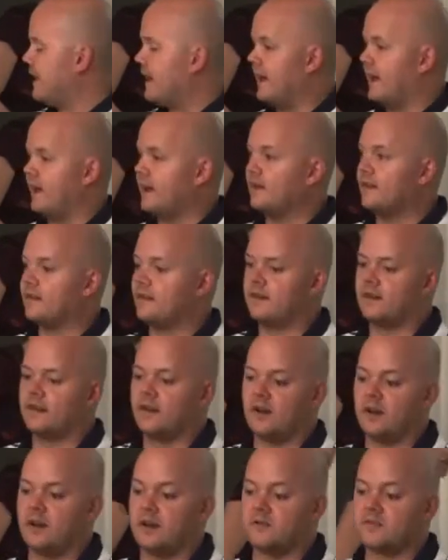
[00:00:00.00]
And
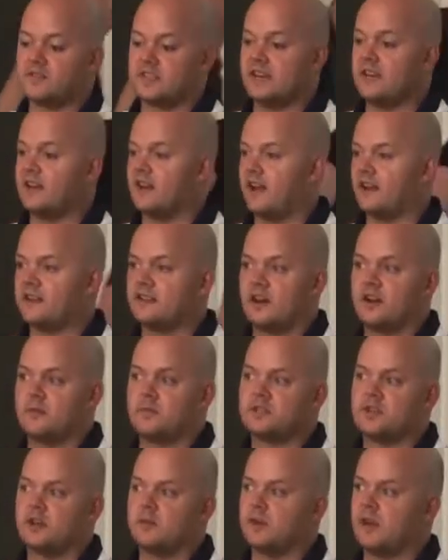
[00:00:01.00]
I have seen that time
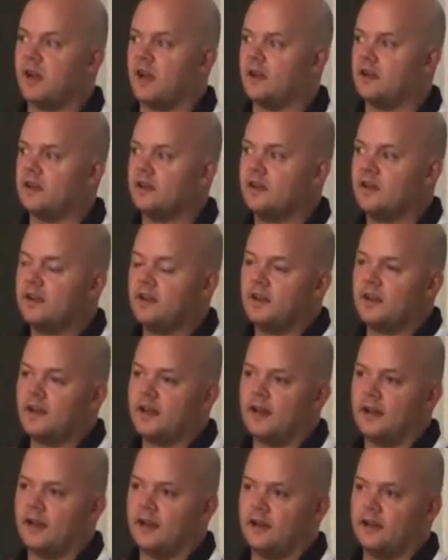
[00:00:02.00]
and time again.
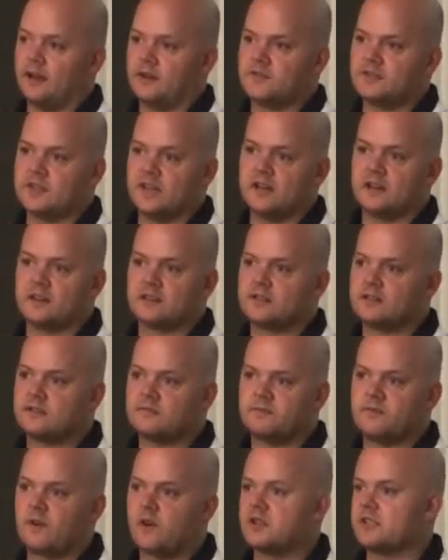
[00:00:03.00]
And I've seen it
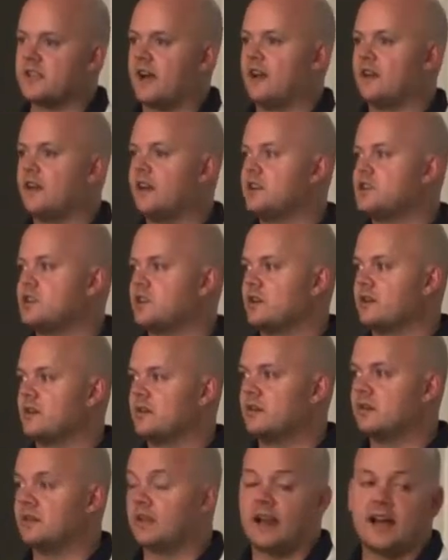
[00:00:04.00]
firsthand this
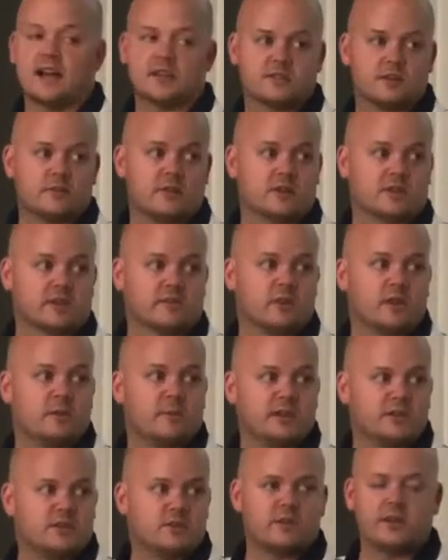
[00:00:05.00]
year, the last two years. I've only
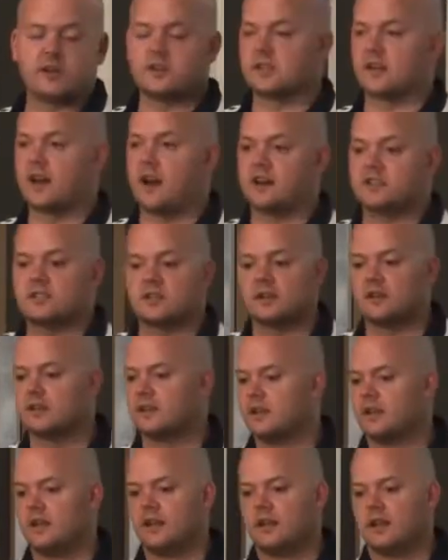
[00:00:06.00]
been two years at Arsenal.
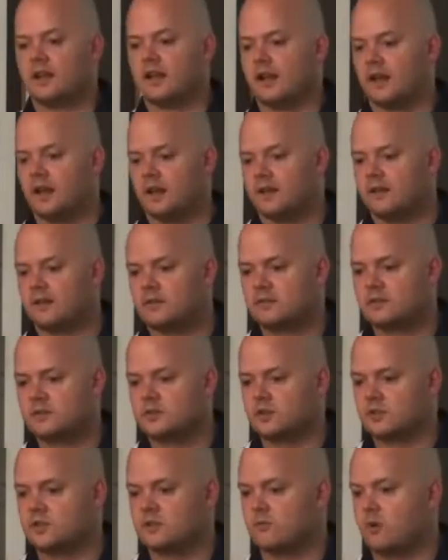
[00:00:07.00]
And
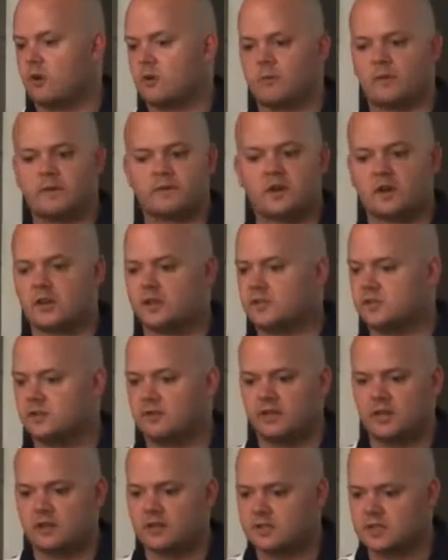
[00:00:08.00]
just the work we've done in two
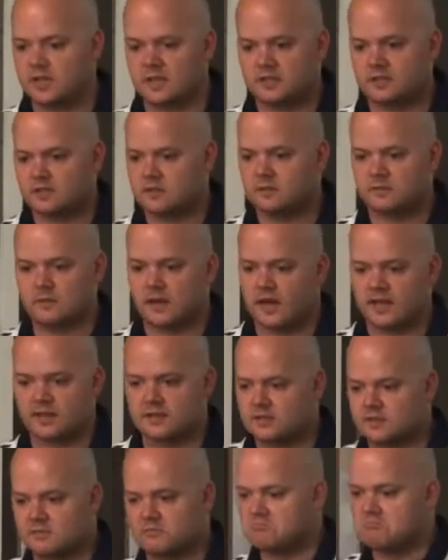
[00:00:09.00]
years has,
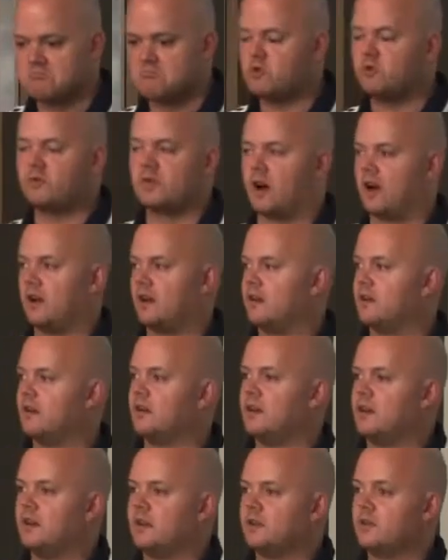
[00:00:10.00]
has moved on
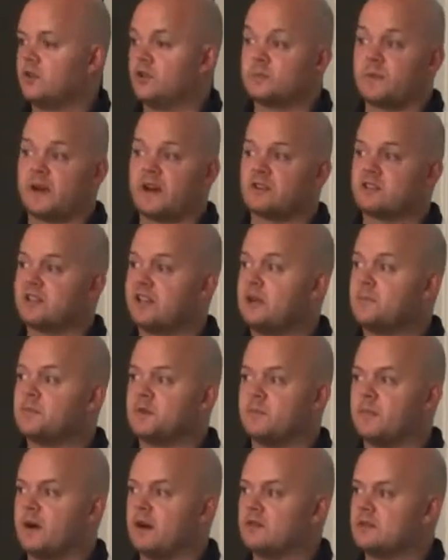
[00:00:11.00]
those players leaps
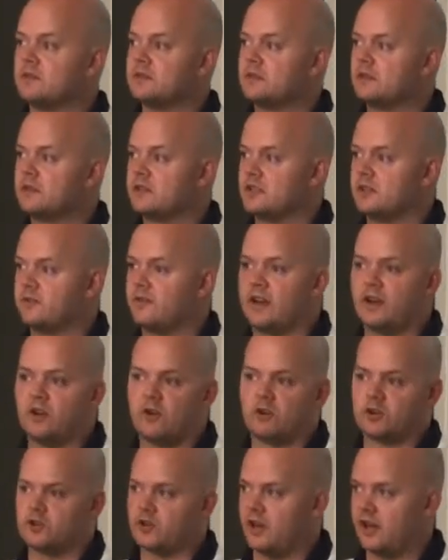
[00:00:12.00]
and bounds because they've had
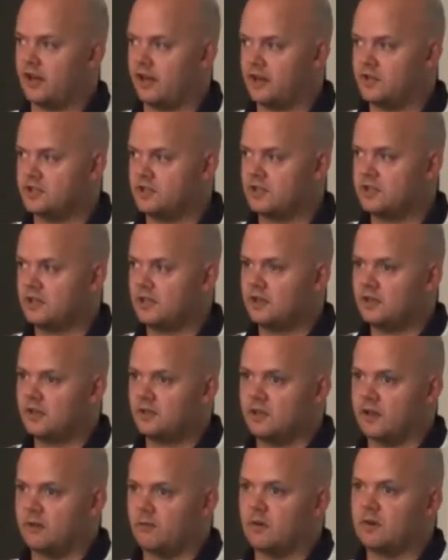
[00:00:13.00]
no training age.
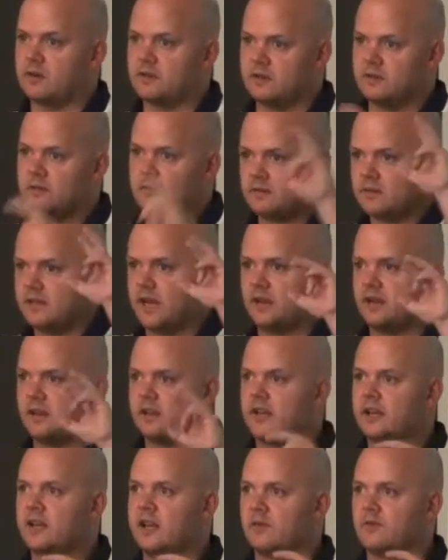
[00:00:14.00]
They were
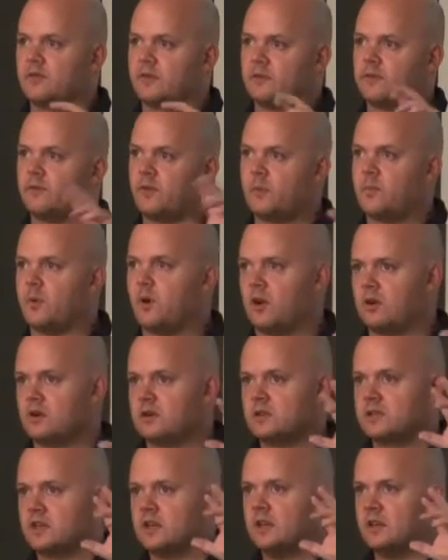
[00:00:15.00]
technically gifted
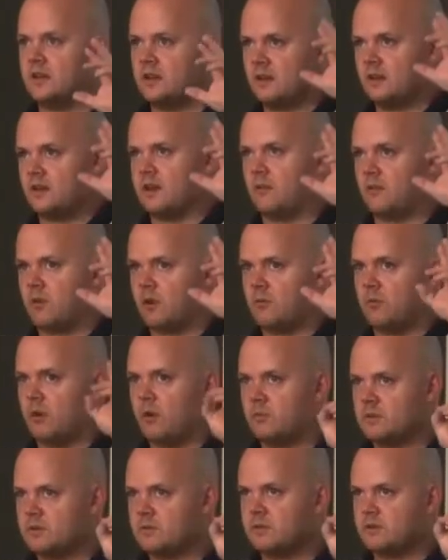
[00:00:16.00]
footballers. They were
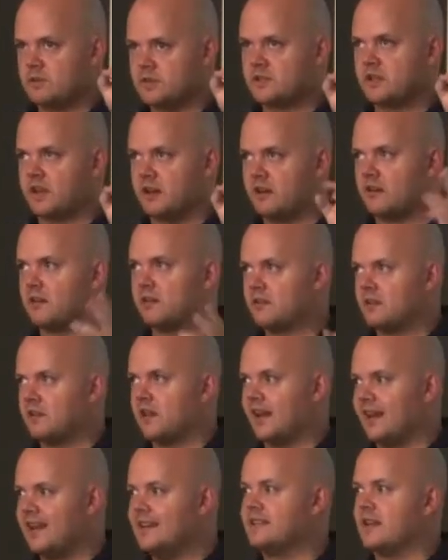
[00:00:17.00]
what was considered
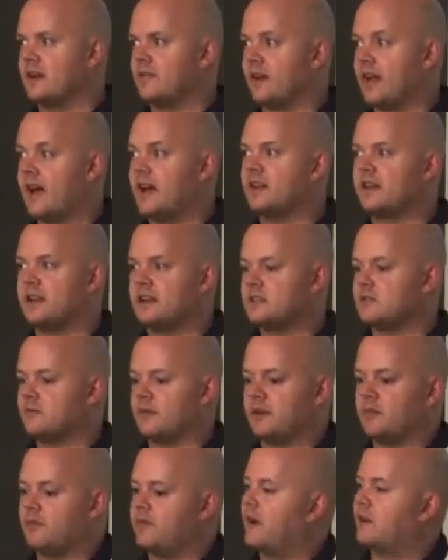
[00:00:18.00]
elite level athletes
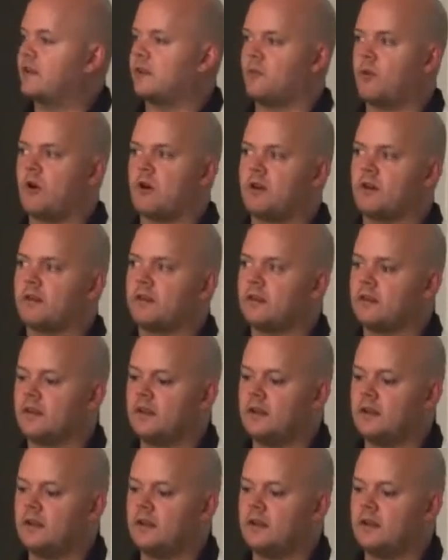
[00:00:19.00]
when in fact they weren't.